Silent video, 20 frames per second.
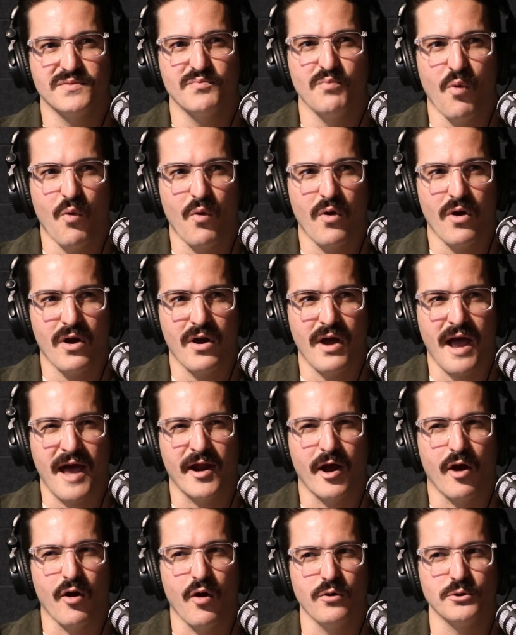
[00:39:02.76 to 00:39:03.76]
more
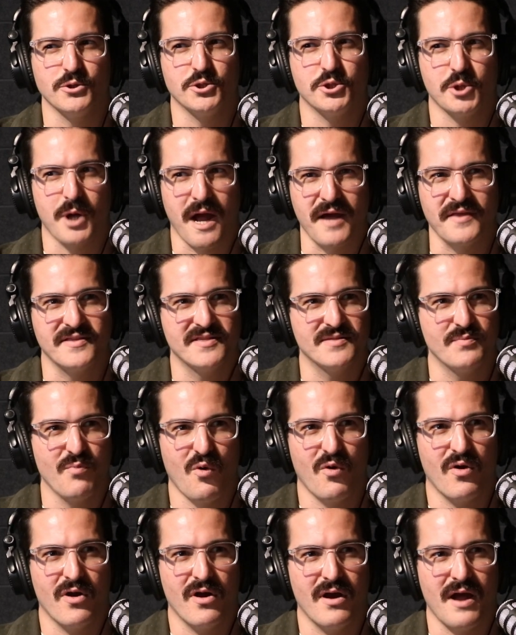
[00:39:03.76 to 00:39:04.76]
and our own strengths
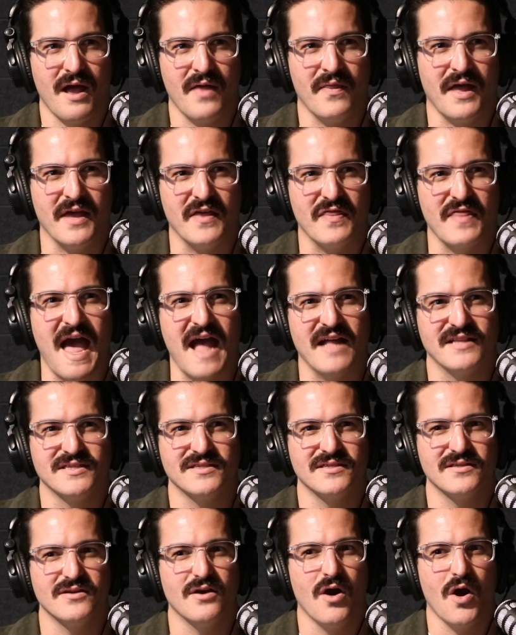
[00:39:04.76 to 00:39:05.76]
more. And like,
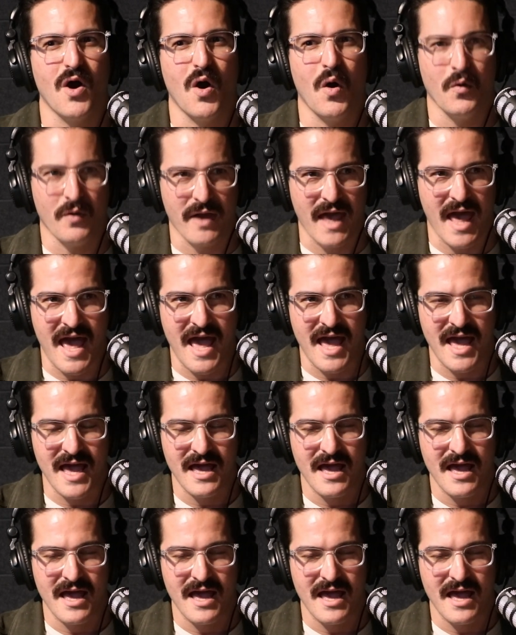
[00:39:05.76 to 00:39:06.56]
that's okay.